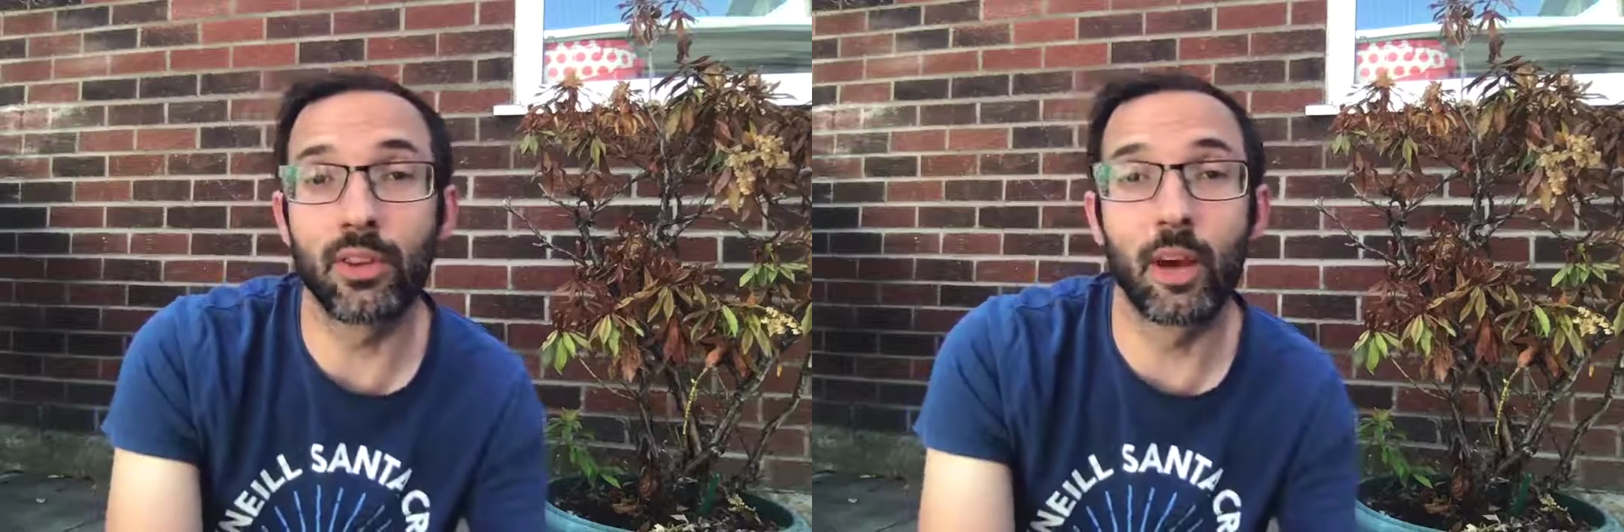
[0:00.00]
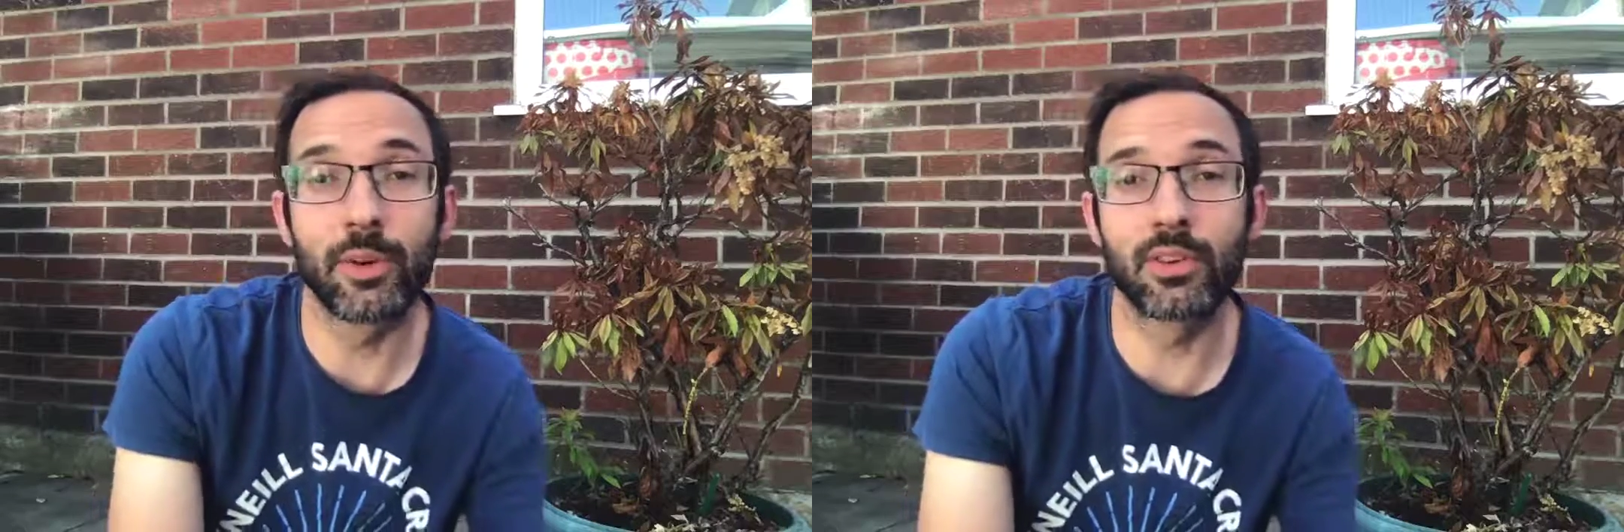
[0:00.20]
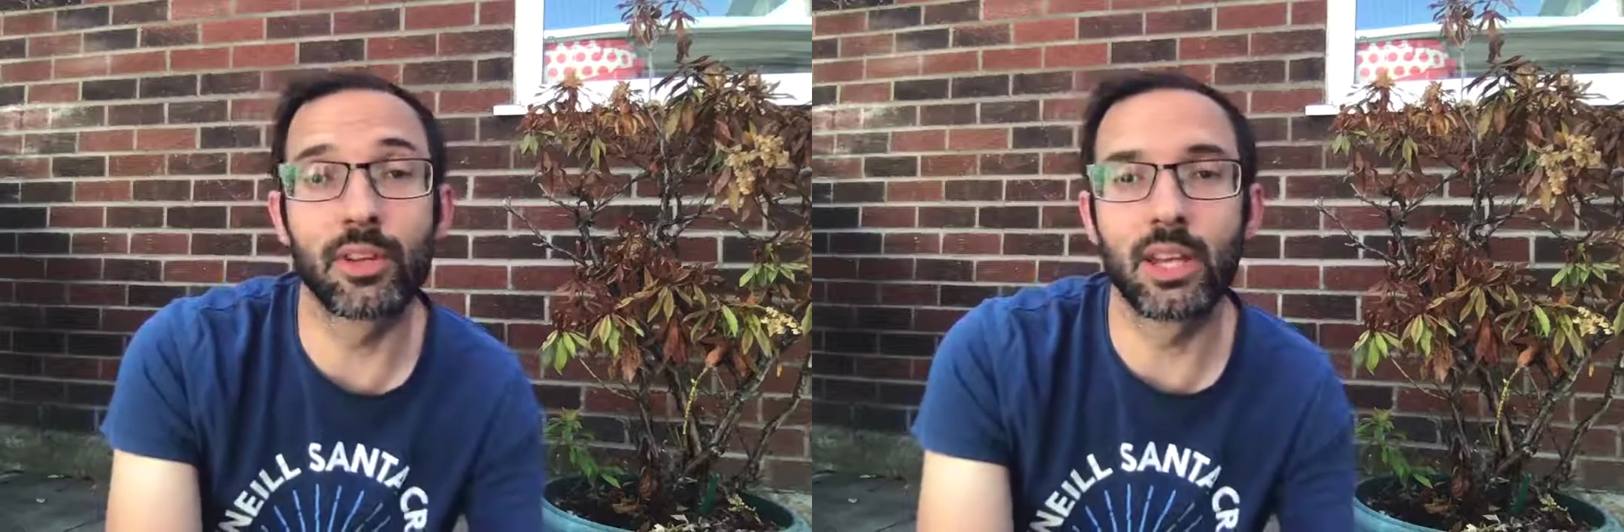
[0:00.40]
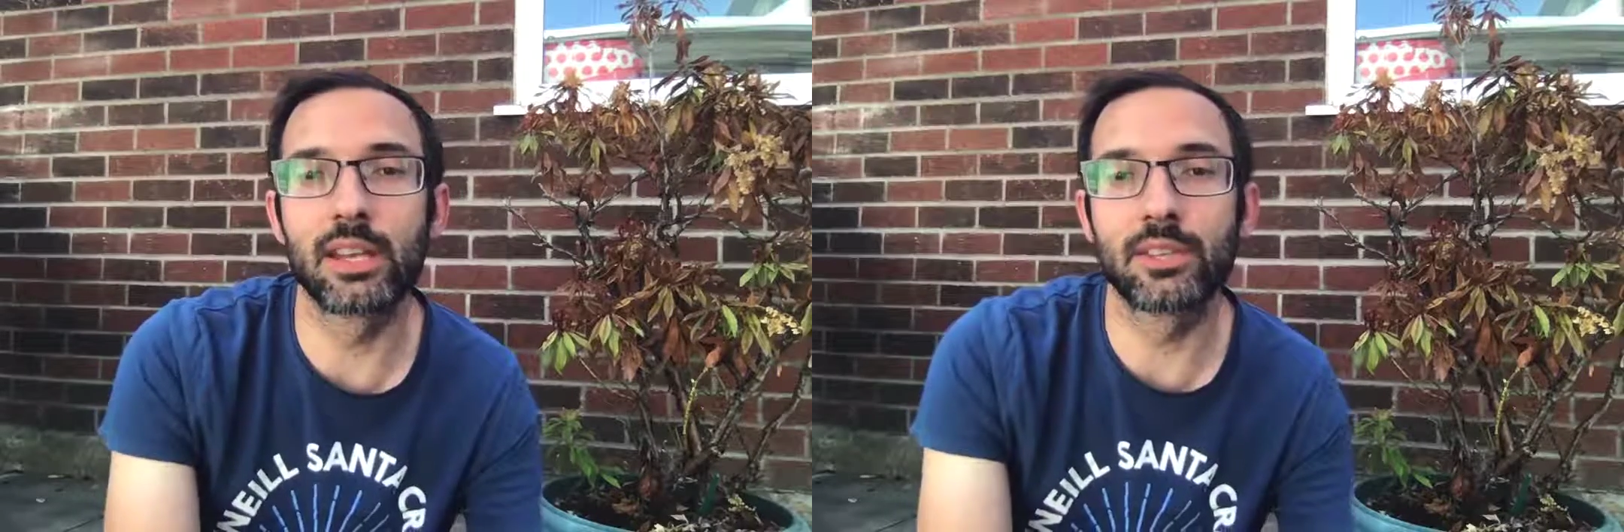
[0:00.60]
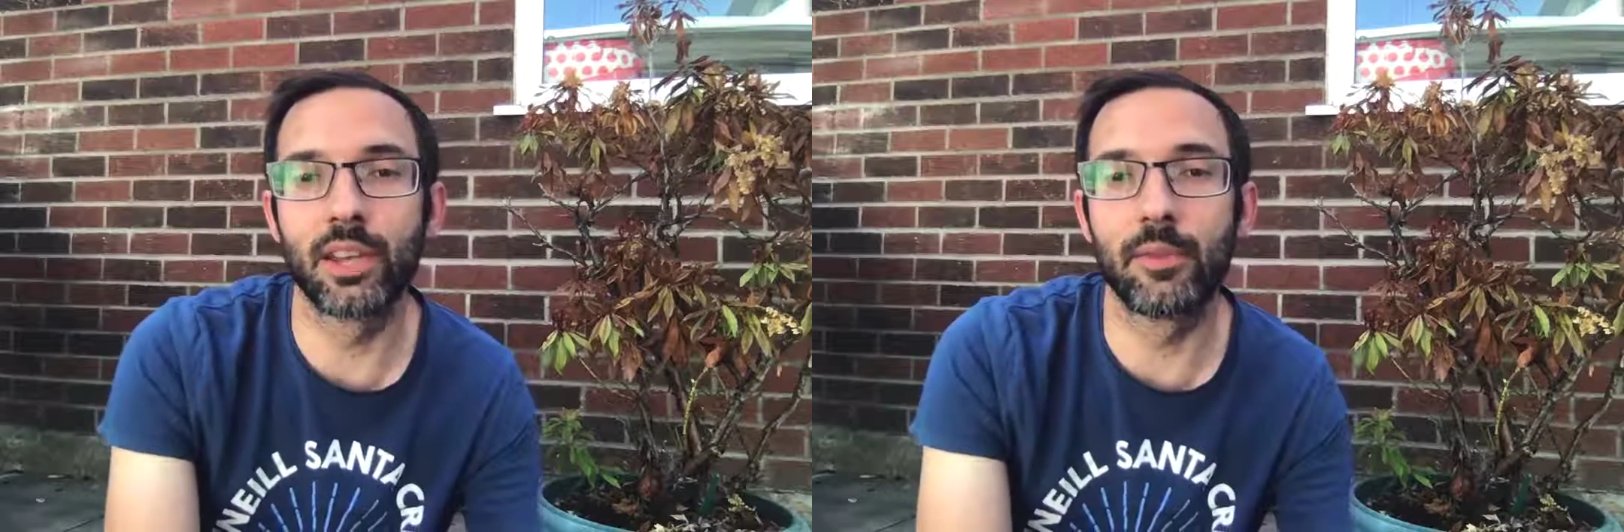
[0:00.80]
coming Sunday
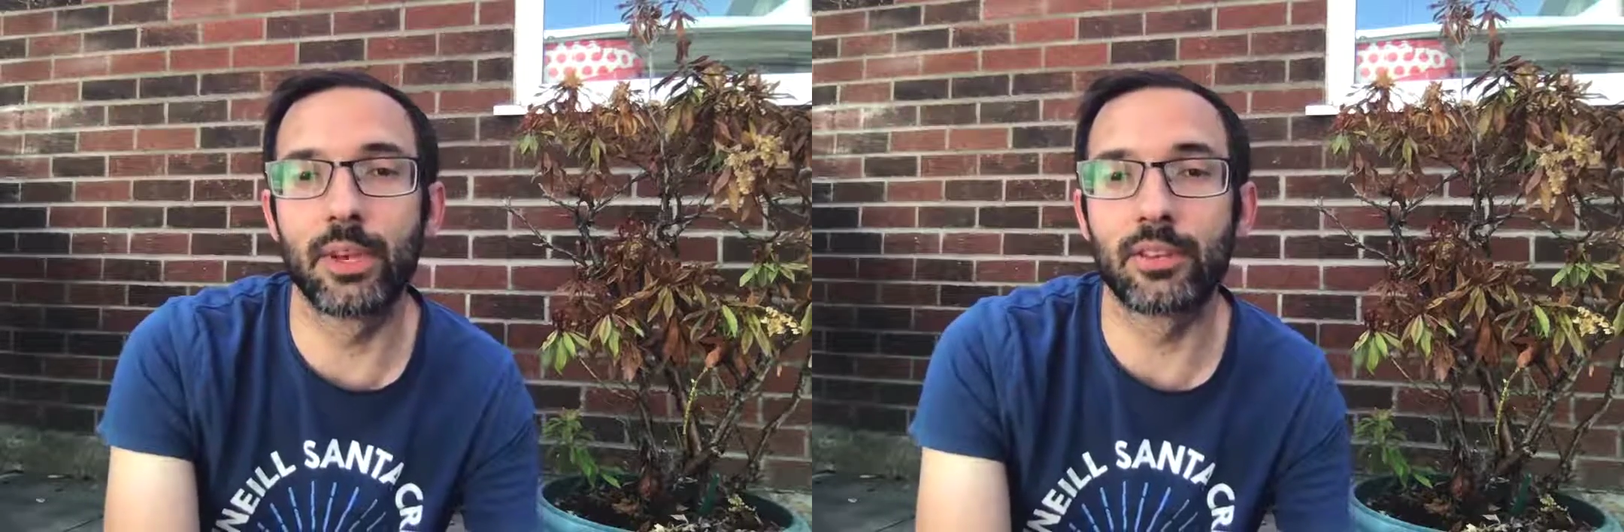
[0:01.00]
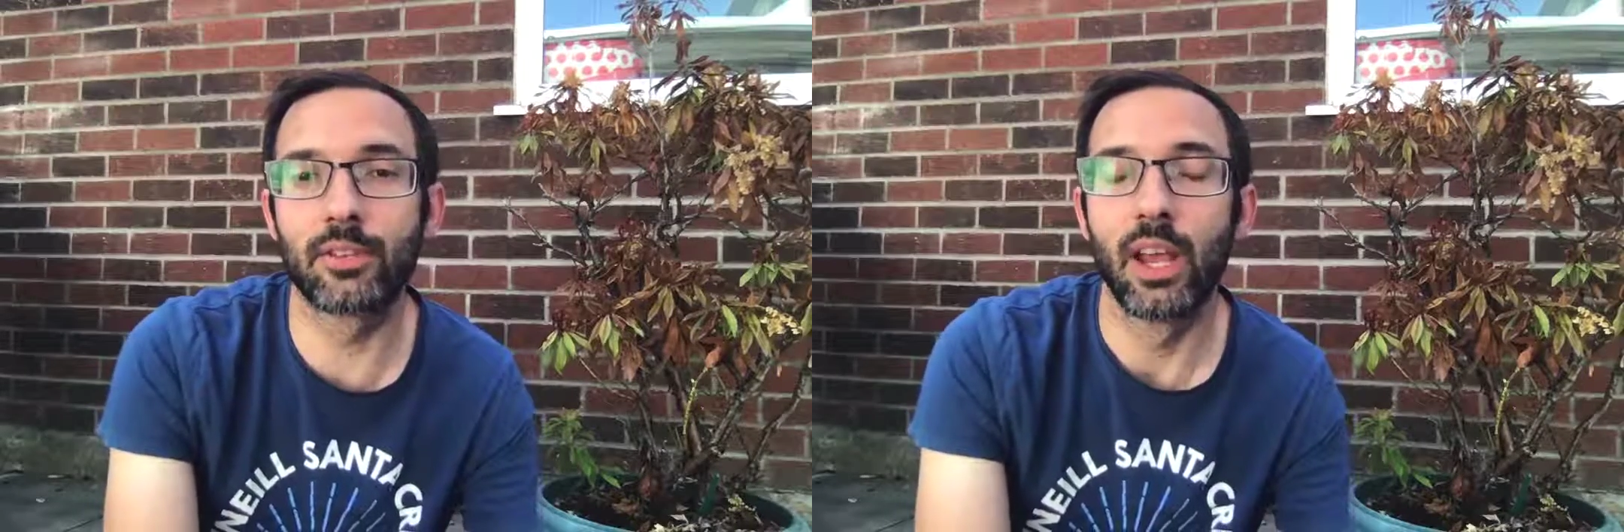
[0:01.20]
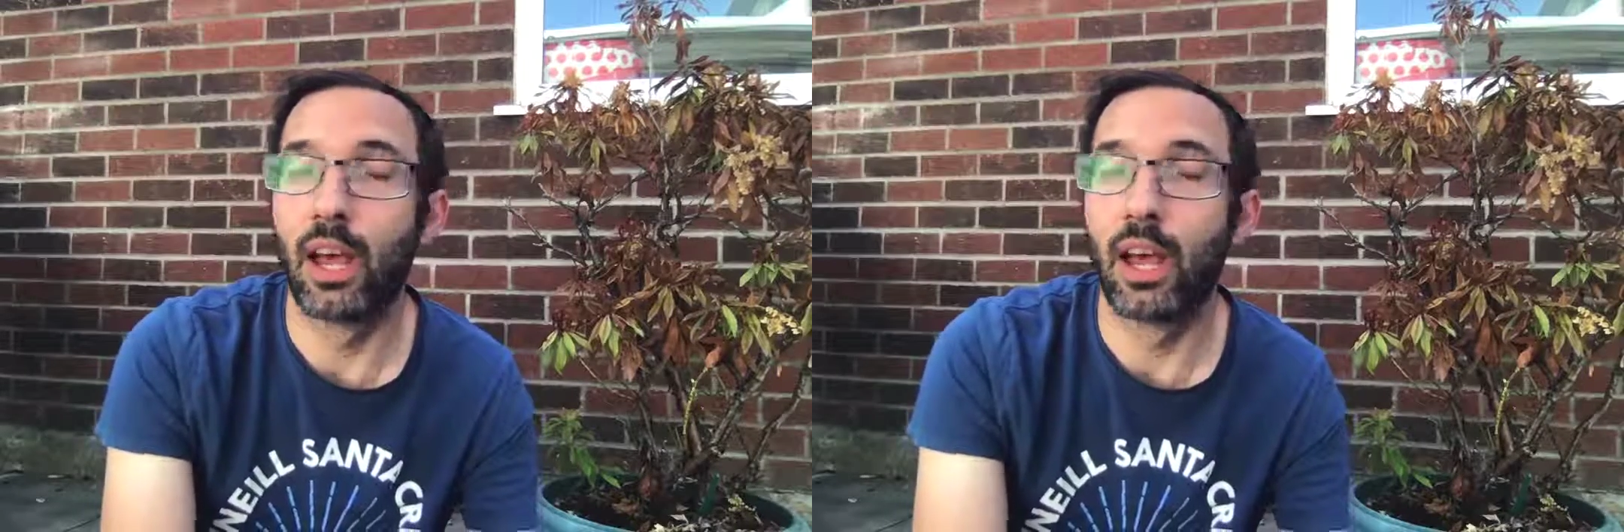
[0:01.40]
service?